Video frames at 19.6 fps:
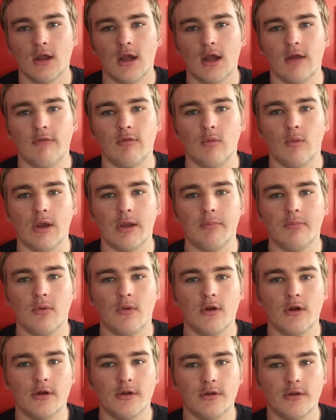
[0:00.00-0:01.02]
I have the
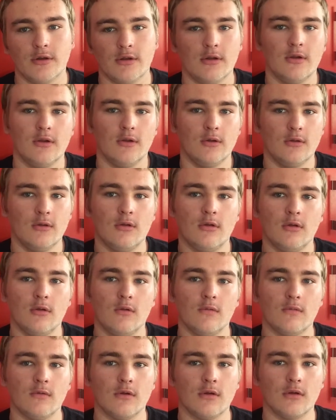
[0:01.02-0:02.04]
whiteboard
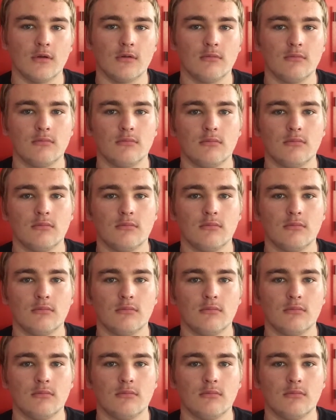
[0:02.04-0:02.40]
over